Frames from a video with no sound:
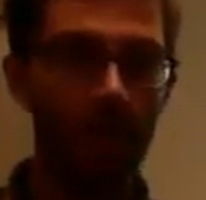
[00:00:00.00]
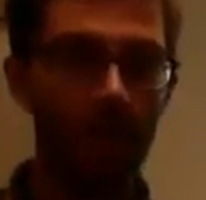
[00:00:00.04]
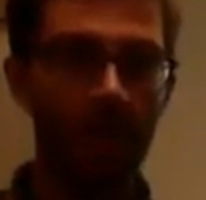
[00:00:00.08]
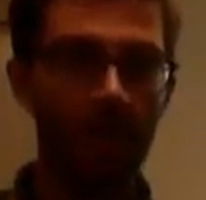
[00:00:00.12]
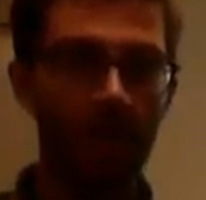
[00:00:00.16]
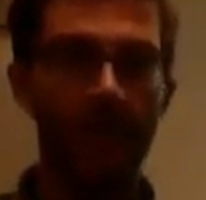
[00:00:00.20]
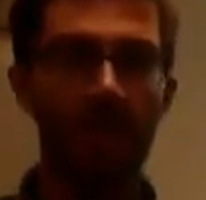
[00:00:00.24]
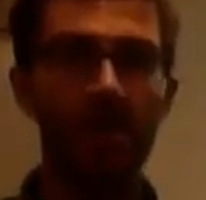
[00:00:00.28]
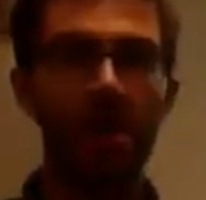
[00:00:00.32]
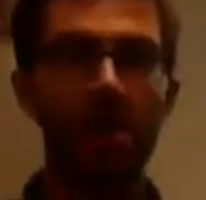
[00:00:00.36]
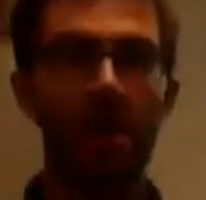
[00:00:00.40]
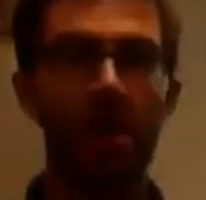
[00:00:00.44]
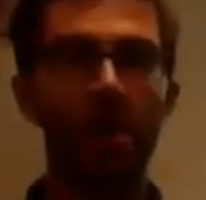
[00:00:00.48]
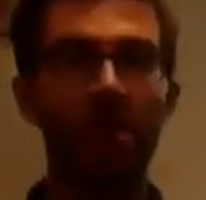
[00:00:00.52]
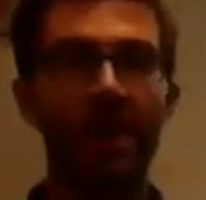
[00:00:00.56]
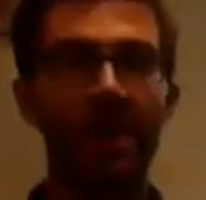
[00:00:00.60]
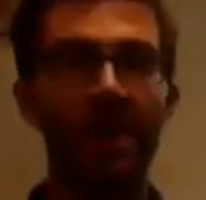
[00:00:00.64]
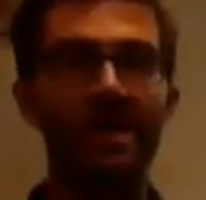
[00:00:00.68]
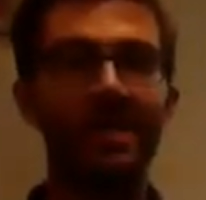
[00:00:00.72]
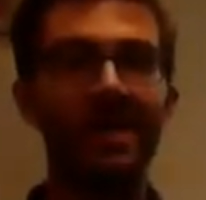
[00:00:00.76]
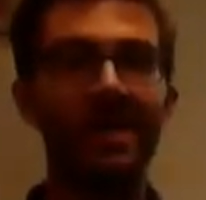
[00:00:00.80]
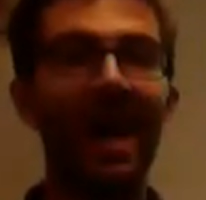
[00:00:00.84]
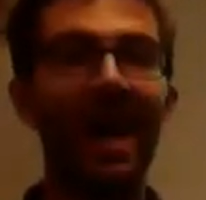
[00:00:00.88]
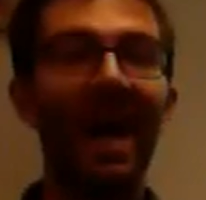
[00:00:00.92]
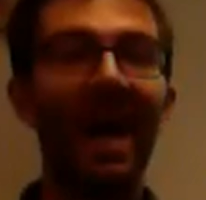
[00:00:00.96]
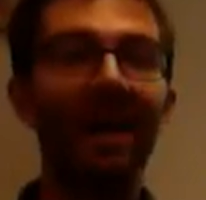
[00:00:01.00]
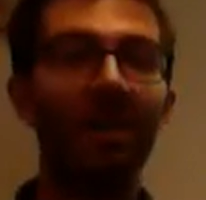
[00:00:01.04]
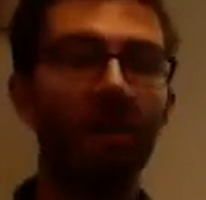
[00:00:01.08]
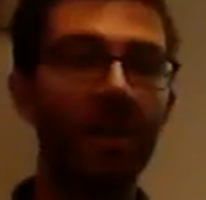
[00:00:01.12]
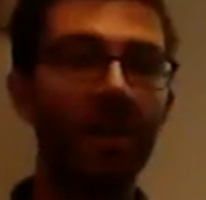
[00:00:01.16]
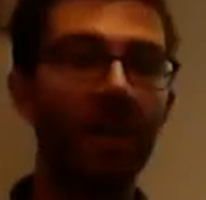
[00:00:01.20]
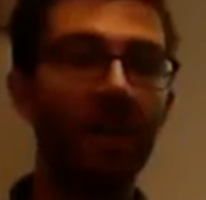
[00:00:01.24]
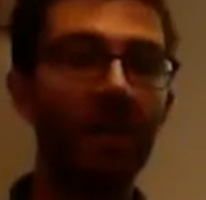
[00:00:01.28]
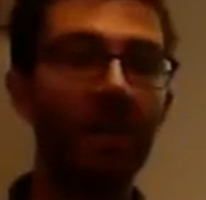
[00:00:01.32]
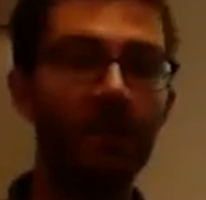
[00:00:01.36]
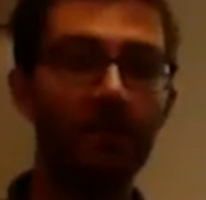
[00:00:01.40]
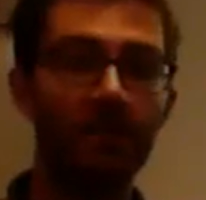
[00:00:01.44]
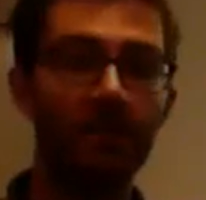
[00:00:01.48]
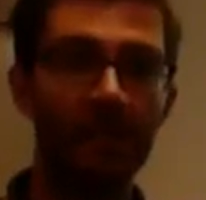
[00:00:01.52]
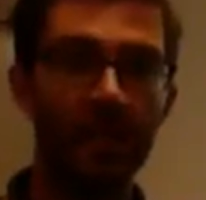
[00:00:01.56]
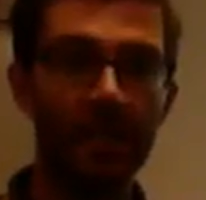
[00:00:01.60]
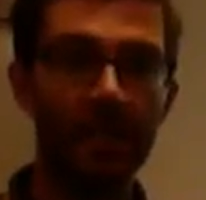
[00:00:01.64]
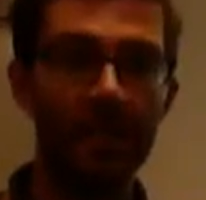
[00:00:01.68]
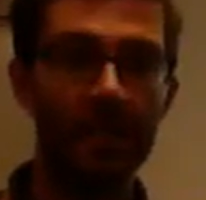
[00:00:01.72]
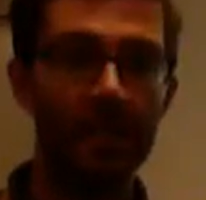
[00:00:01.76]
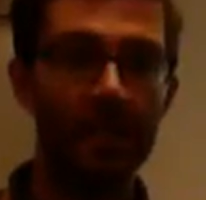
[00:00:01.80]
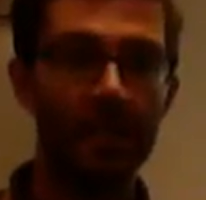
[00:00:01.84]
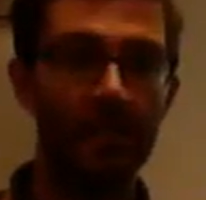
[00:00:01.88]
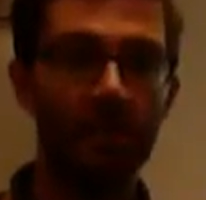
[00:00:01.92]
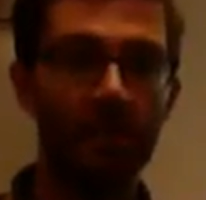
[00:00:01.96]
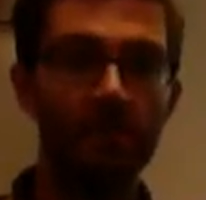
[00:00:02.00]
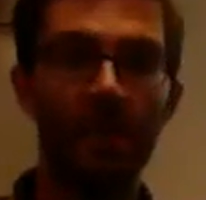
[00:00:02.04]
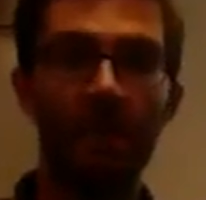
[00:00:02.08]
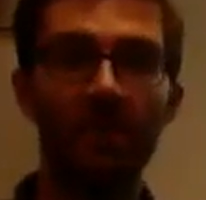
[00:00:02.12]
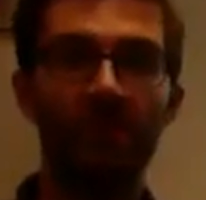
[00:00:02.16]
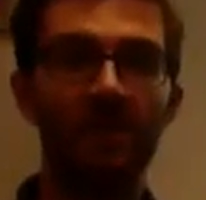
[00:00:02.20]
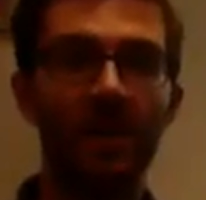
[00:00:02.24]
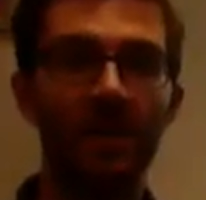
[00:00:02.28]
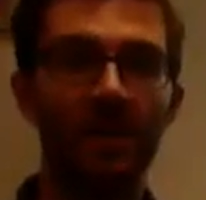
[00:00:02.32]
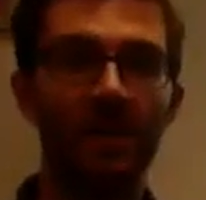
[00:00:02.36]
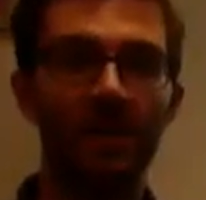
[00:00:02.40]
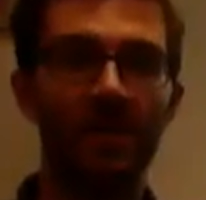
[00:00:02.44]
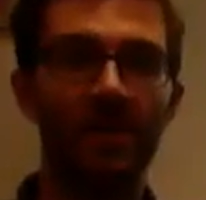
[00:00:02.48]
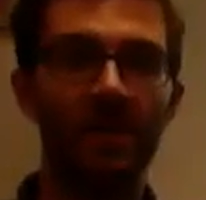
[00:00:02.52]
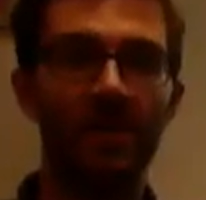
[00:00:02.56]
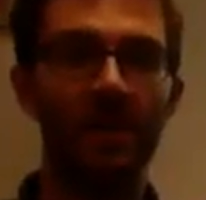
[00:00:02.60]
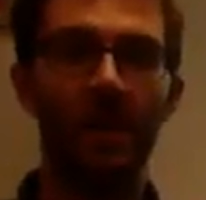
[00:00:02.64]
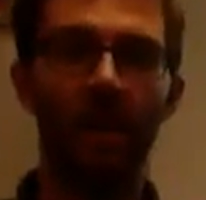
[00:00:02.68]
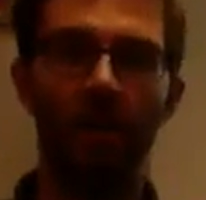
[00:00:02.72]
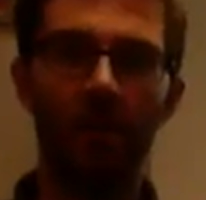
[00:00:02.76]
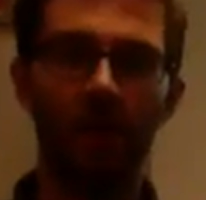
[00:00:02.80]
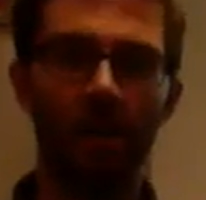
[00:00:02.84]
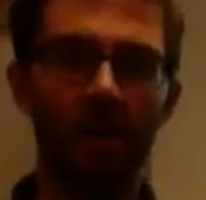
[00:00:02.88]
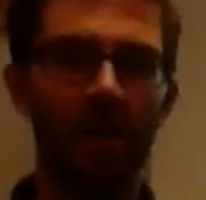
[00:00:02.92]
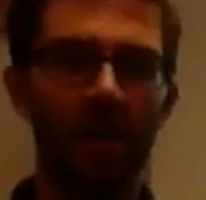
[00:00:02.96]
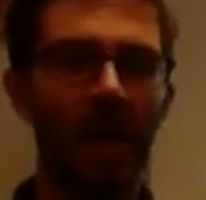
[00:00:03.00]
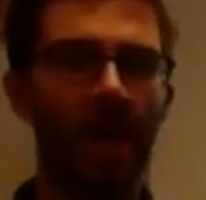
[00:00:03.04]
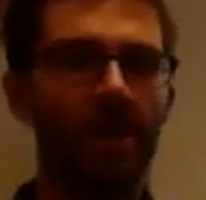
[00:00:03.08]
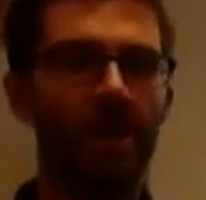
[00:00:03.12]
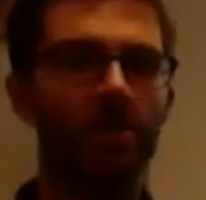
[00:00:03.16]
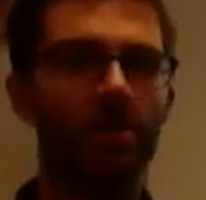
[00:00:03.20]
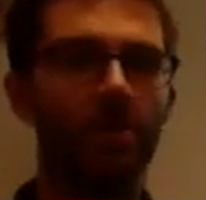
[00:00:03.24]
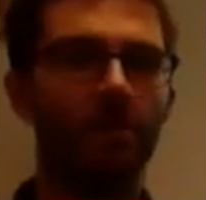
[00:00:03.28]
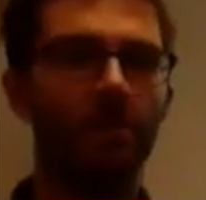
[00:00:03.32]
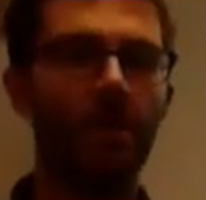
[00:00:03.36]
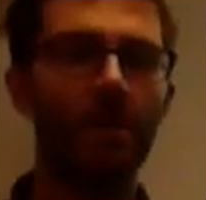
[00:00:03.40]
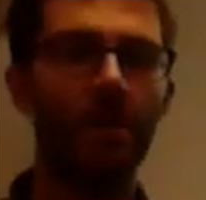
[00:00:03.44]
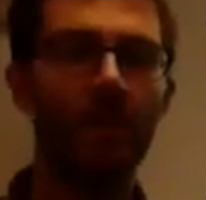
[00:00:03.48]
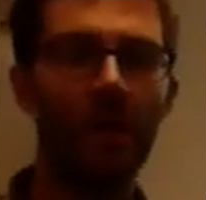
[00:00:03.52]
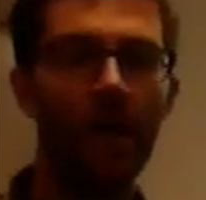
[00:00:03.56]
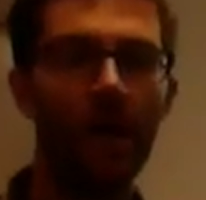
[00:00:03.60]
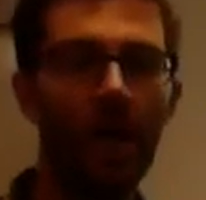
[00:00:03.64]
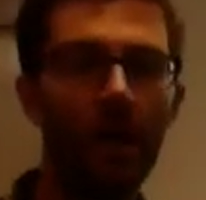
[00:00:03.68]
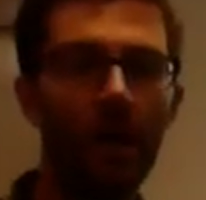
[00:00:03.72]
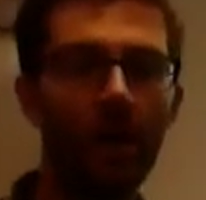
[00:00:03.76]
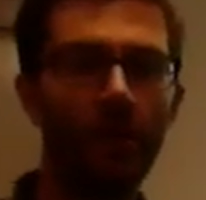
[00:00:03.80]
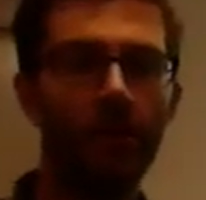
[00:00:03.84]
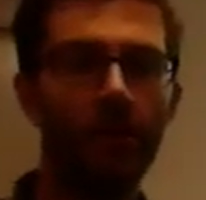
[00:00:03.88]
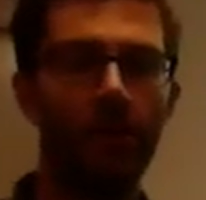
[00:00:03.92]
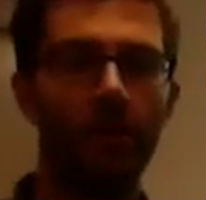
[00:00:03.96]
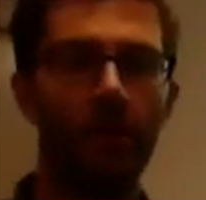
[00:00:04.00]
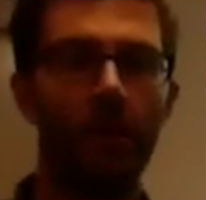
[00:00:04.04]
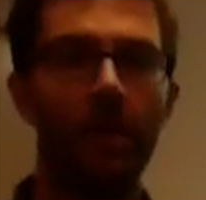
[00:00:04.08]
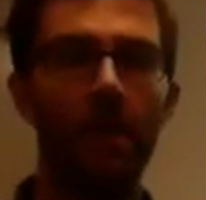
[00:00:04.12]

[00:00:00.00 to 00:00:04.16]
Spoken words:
He called that his hierarchy of needs. You may have studied this in another class or maybe health.